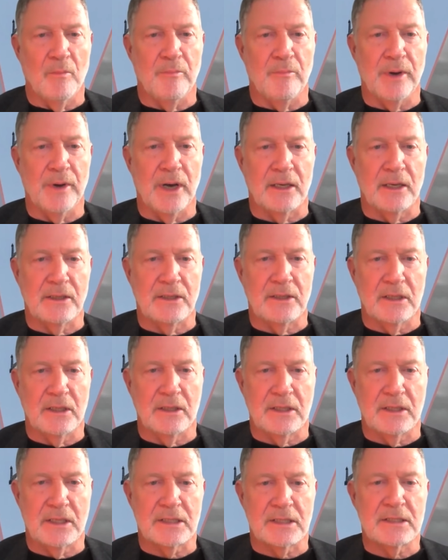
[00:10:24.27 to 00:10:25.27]
but
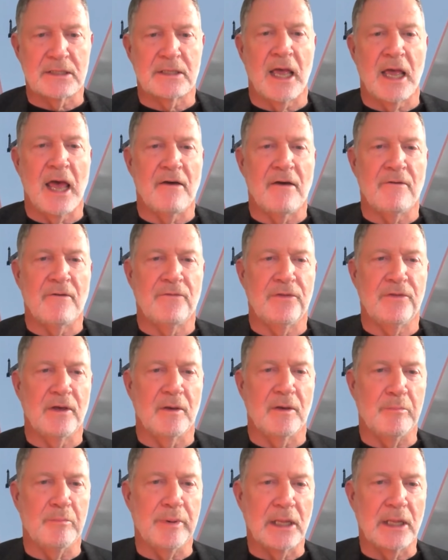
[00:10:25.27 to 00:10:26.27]
it doesn't have the
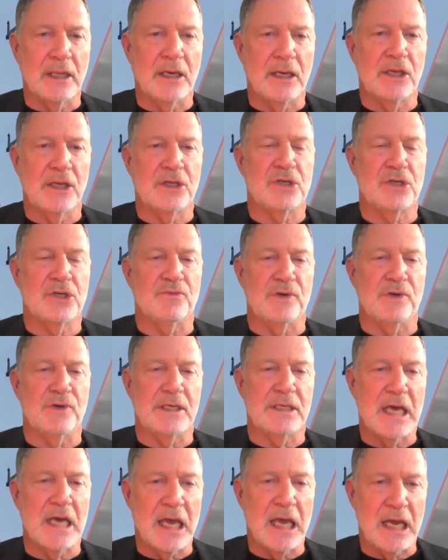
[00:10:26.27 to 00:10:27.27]
ability to
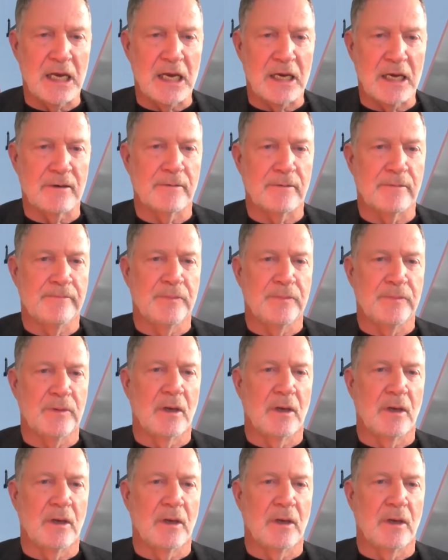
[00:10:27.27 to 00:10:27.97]
retain